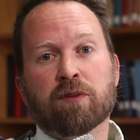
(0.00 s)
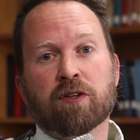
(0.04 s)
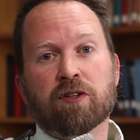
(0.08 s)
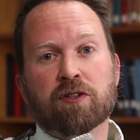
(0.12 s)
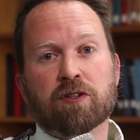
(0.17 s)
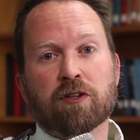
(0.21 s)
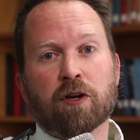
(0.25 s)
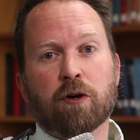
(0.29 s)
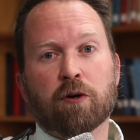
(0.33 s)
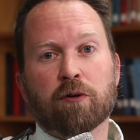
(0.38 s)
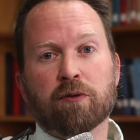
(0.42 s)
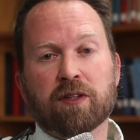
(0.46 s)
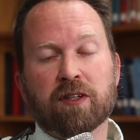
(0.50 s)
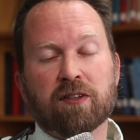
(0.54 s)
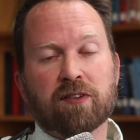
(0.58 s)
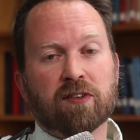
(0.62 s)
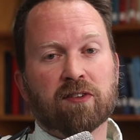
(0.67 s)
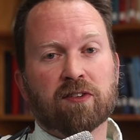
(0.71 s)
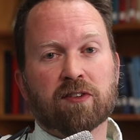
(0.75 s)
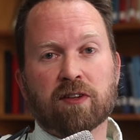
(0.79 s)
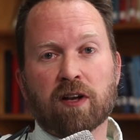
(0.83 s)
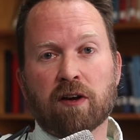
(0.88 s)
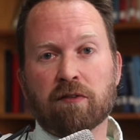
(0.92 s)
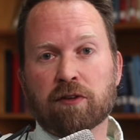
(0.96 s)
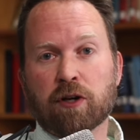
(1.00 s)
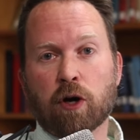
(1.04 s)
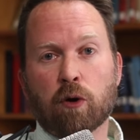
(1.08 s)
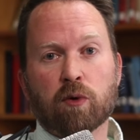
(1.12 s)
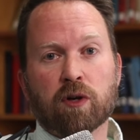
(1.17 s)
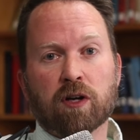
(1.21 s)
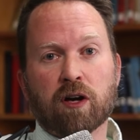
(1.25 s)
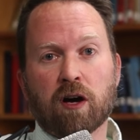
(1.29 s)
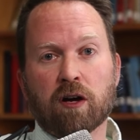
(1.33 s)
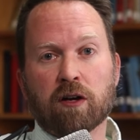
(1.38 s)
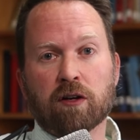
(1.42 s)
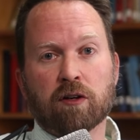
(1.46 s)
So this is stuff
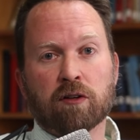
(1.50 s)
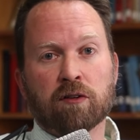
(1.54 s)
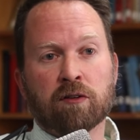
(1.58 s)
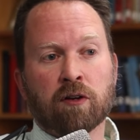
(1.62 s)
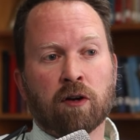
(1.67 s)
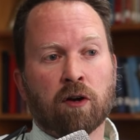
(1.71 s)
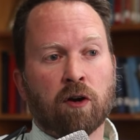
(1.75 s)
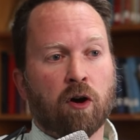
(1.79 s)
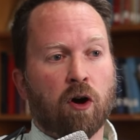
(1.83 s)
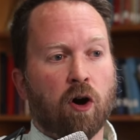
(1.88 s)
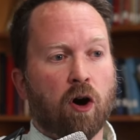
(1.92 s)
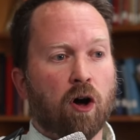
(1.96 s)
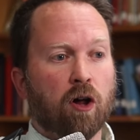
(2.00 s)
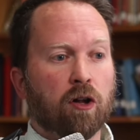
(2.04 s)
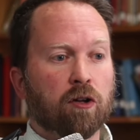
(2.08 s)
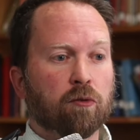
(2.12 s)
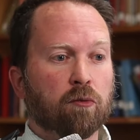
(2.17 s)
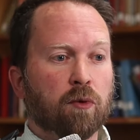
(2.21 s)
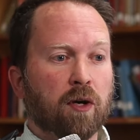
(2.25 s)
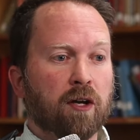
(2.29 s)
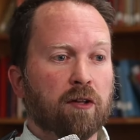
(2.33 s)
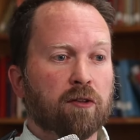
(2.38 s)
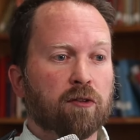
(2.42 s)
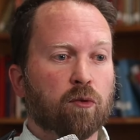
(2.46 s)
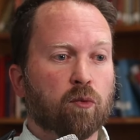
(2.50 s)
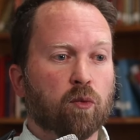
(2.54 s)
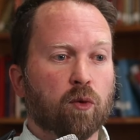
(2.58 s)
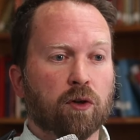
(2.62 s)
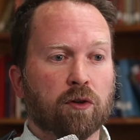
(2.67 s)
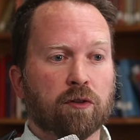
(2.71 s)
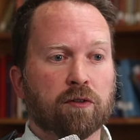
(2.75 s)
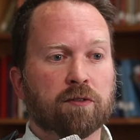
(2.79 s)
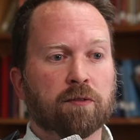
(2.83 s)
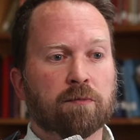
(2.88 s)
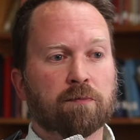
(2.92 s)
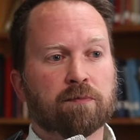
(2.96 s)
going on all around the
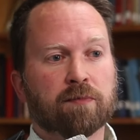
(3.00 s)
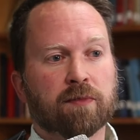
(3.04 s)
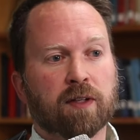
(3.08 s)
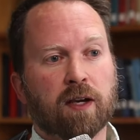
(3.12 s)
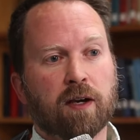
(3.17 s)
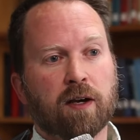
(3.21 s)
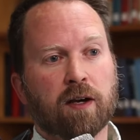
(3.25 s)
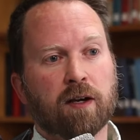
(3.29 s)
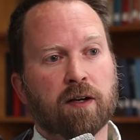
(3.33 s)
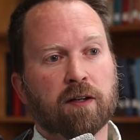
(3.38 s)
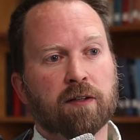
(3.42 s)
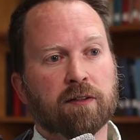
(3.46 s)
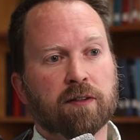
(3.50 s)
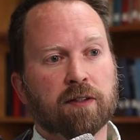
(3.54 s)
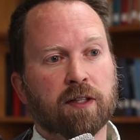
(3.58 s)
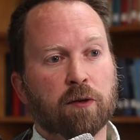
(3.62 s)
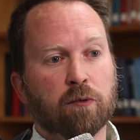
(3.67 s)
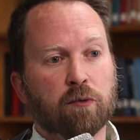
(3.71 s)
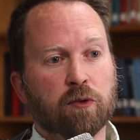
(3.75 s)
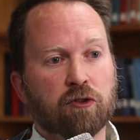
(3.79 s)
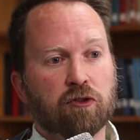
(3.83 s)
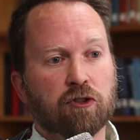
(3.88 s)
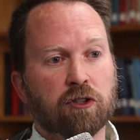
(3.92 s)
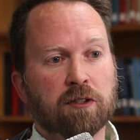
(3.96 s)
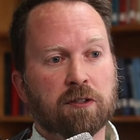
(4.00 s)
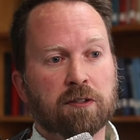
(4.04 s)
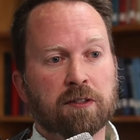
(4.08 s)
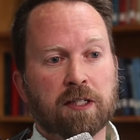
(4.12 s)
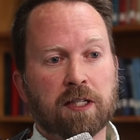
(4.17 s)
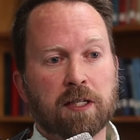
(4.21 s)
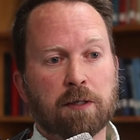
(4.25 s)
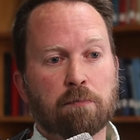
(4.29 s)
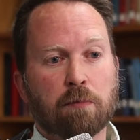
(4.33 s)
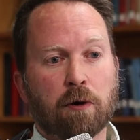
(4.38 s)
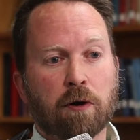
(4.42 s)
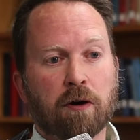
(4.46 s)
world that we should
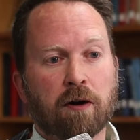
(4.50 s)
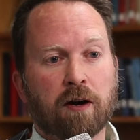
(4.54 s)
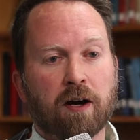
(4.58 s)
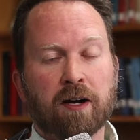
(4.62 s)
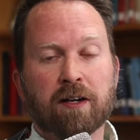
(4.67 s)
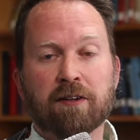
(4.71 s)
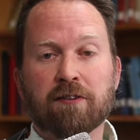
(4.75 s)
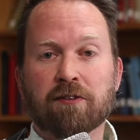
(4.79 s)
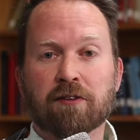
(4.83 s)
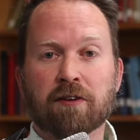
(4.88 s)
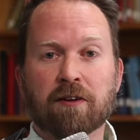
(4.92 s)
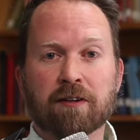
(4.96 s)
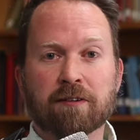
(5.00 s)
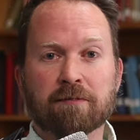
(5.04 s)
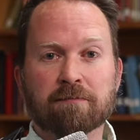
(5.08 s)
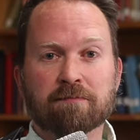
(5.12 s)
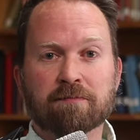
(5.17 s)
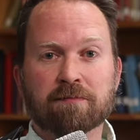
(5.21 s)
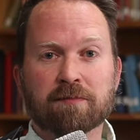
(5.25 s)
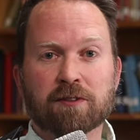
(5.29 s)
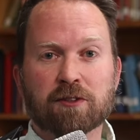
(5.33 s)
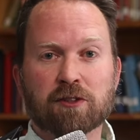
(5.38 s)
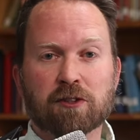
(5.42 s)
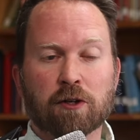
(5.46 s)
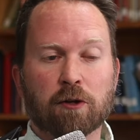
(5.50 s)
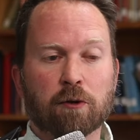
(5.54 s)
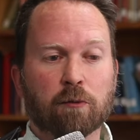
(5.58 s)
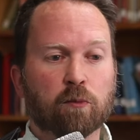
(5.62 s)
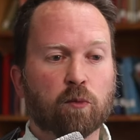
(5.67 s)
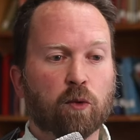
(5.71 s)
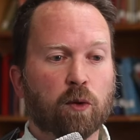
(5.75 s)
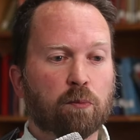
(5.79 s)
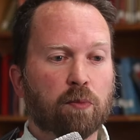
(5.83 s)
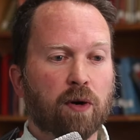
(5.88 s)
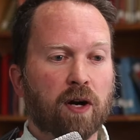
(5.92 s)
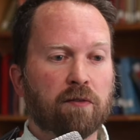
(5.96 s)
keep our eyes on. So
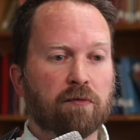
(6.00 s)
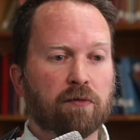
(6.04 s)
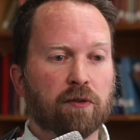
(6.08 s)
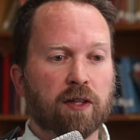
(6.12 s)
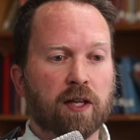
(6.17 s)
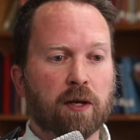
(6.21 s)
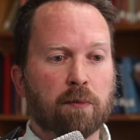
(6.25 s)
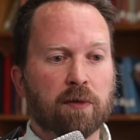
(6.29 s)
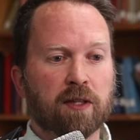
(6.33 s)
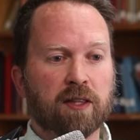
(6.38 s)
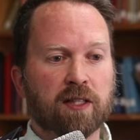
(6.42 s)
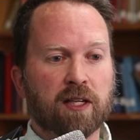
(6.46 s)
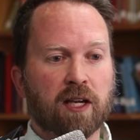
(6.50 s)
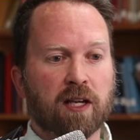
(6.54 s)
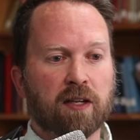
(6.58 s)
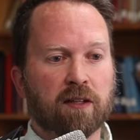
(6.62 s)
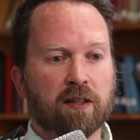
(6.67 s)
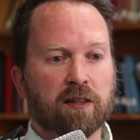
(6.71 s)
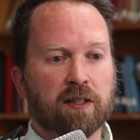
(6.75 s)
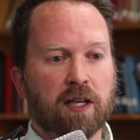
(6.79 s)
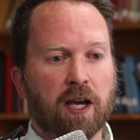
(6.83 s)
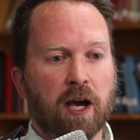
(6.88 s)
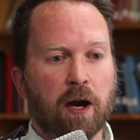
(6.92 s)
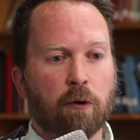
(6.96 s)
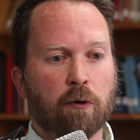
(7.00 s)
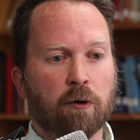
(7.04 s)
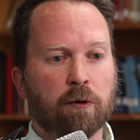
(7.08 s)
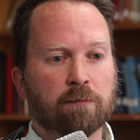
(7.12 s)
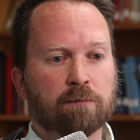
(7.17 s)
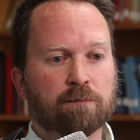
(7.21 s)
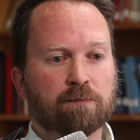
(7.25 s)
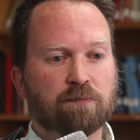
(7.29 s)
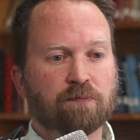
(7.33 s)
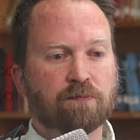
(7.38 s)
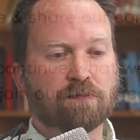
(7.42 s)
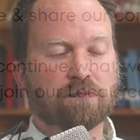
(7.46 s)
we'll pray for them at the end of the
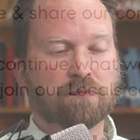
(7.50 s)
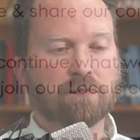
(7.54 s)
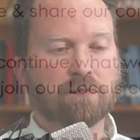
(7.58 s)
hour.